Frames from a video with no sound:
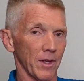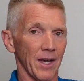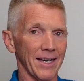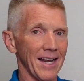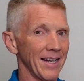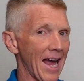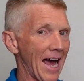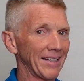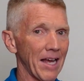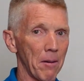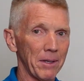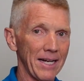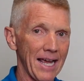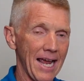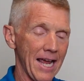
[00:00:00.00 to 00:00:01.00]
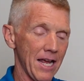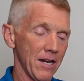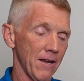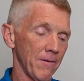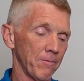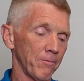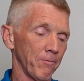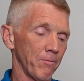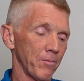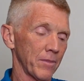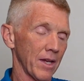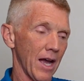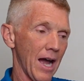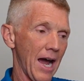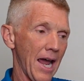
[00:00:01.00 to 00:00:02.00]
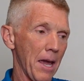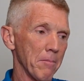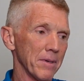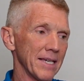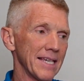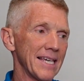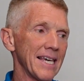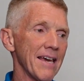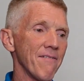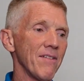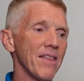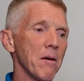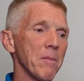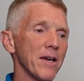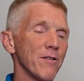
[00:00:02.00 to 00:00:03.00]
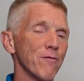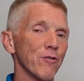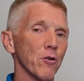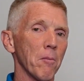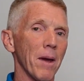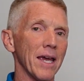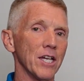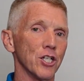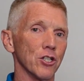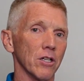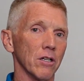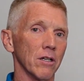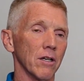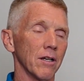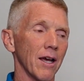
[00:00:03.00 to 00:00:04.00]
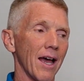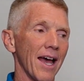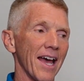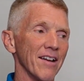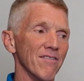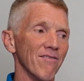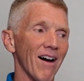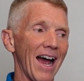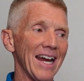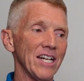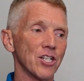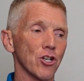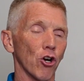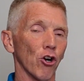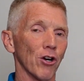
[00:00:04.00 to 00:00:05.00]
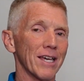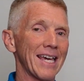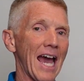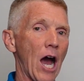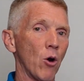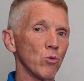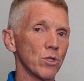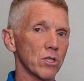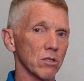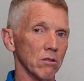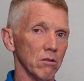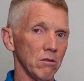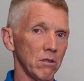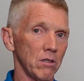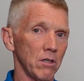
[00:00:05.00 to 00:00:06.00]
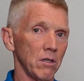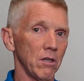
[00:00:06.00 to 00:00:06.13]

Again, non-dominant hand. I am giving them information, advice or counsel.